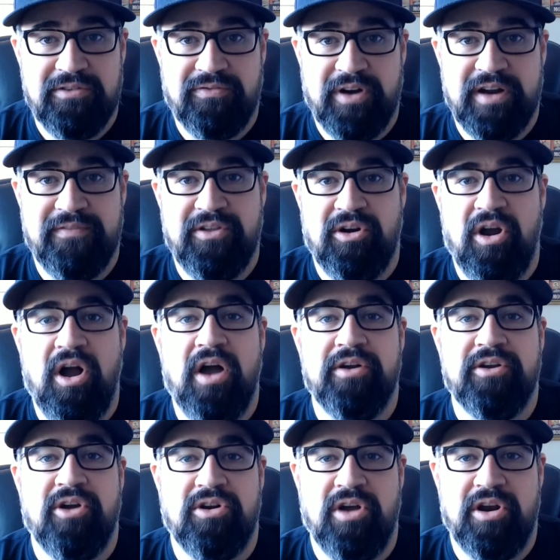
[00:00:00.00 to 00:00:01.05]
right? If they're
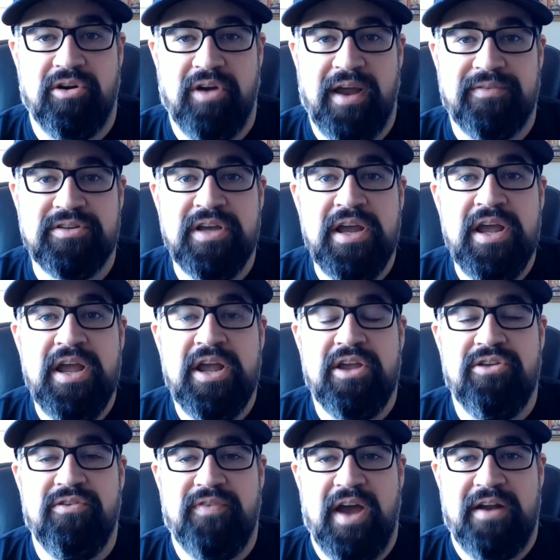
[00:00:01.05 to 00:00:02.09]
on-card autographs,
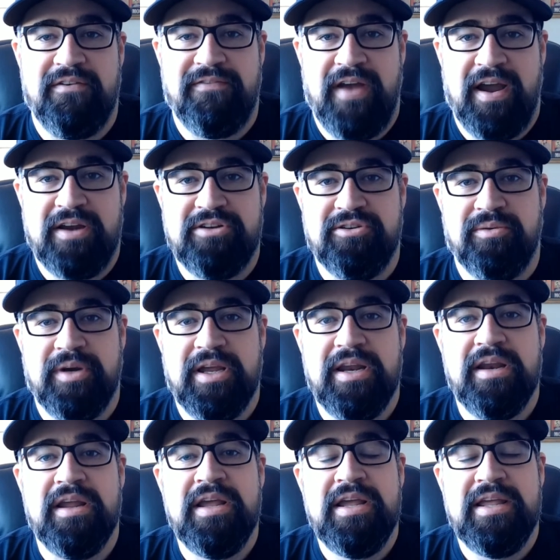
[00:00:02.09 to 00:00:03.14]
you've got to factor
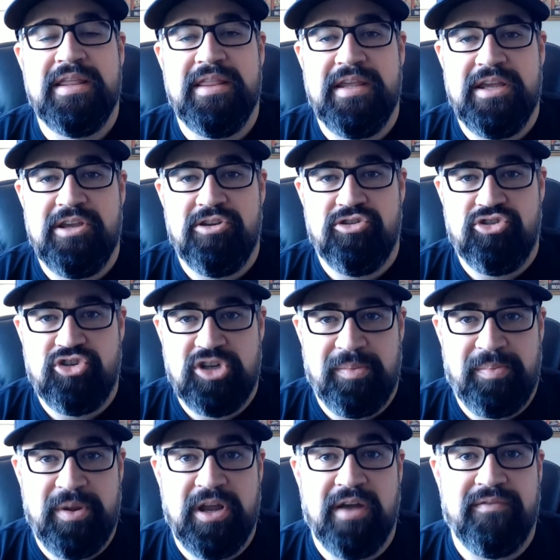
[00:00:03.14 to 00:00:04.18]
in the
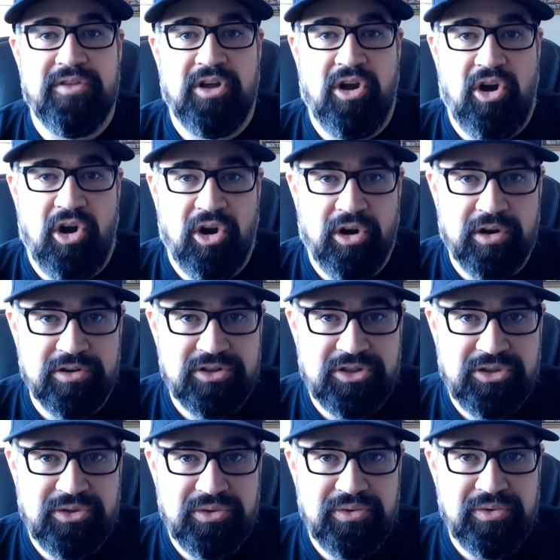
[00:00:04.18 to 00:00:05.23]
shipping of the cards
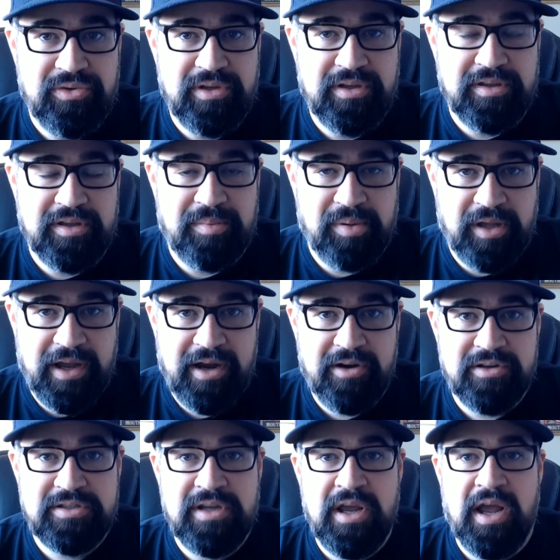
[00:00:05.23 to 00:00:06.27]
to the
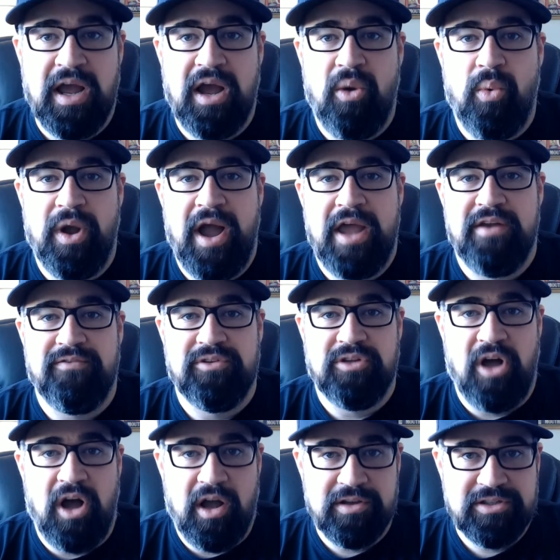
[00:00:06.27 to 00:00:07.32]
players. What kind of
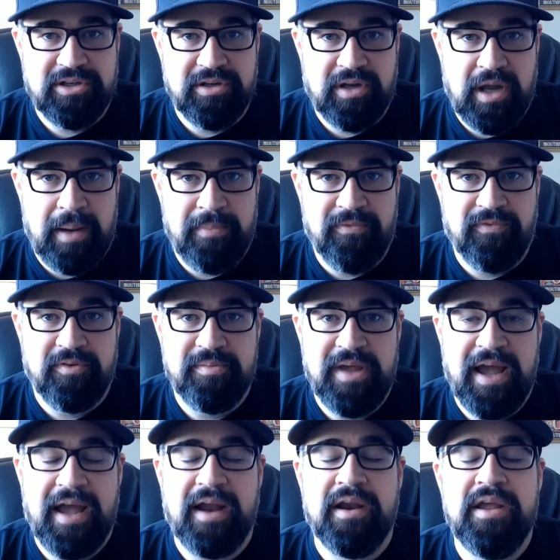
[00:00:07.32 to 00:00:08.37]
loss could come from
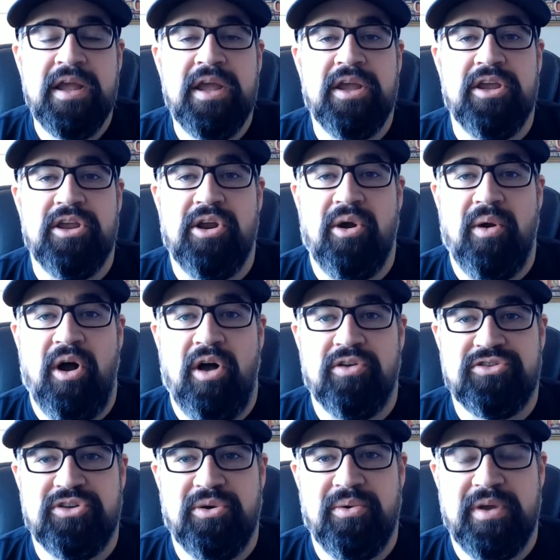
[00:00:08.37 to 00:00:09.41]
that? You know,
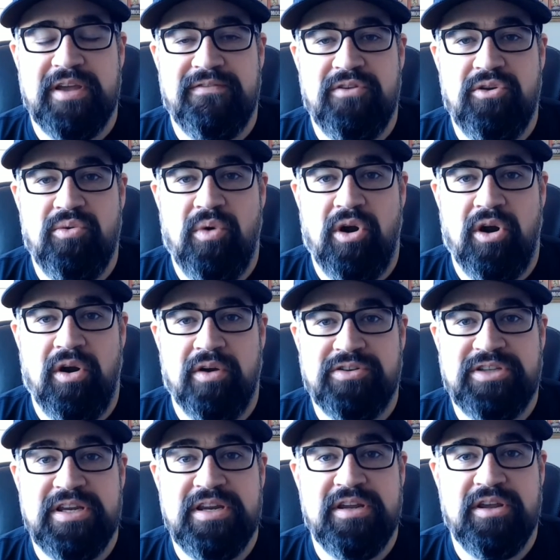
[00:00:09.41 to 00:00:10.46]
also if you are
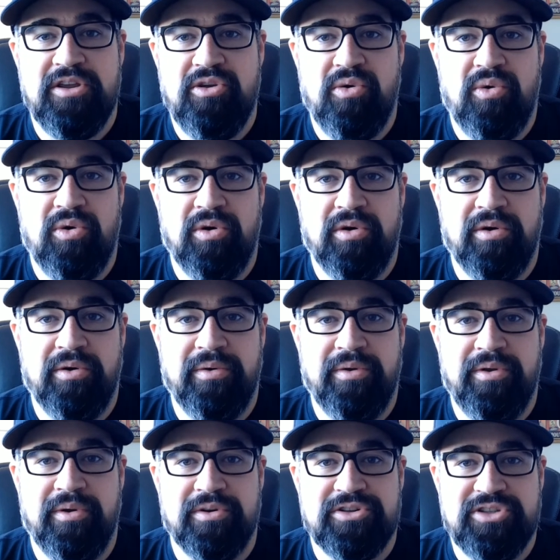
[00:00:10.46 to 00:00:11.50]
sending
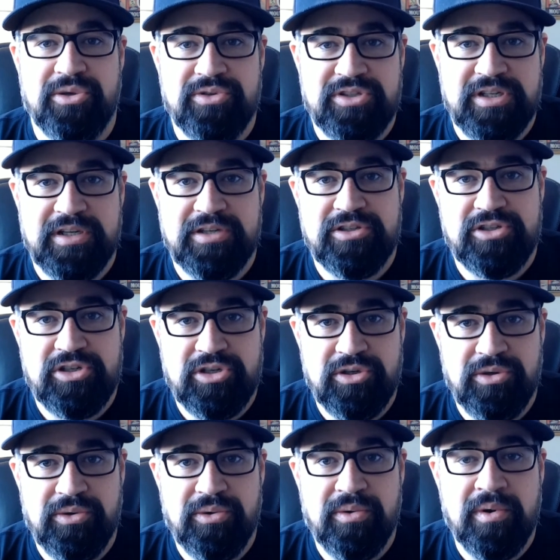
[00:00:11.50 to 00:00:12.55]
your associates
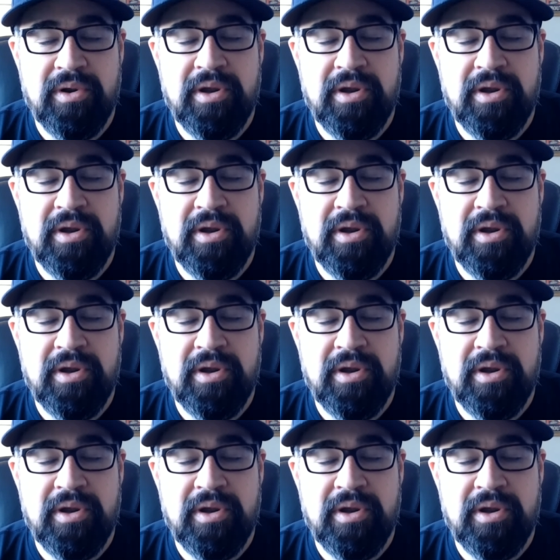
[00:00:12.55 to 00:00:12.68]
to